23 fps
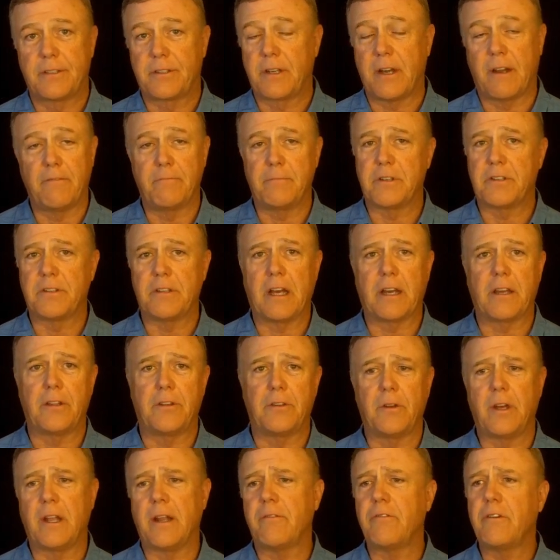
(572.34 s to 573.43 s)
This government's not
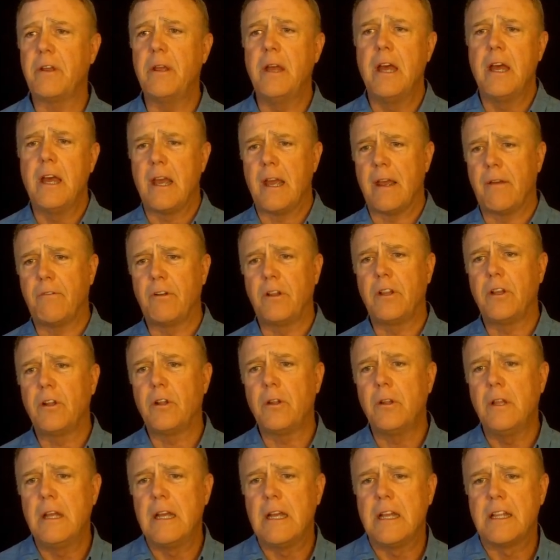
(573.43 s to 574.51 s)
going to do it. Every
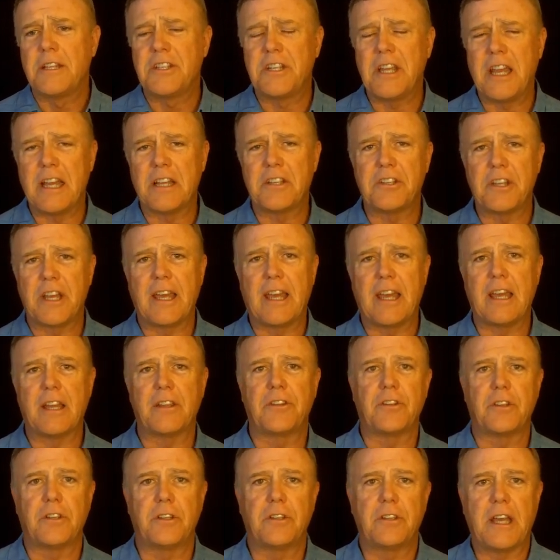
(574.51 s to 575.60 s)
little chance they
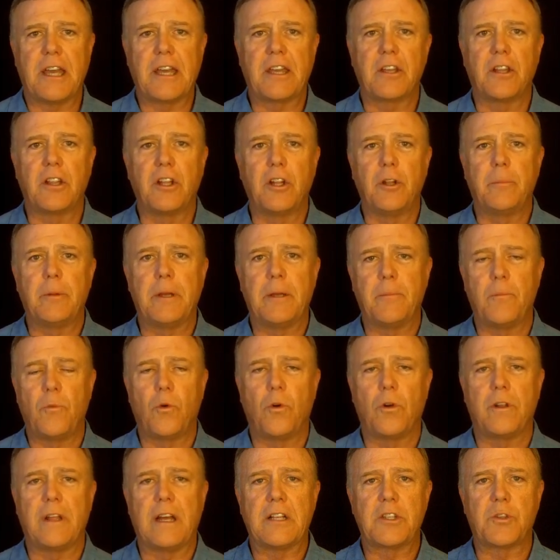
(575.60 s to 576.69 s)
get to take a little bit
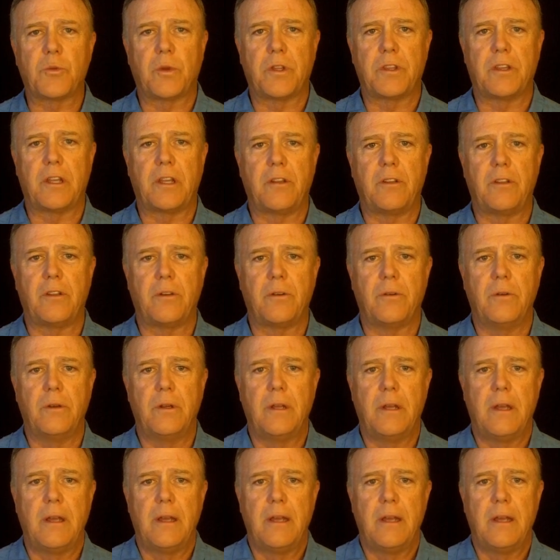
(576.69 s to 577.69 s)
more, that's what they do.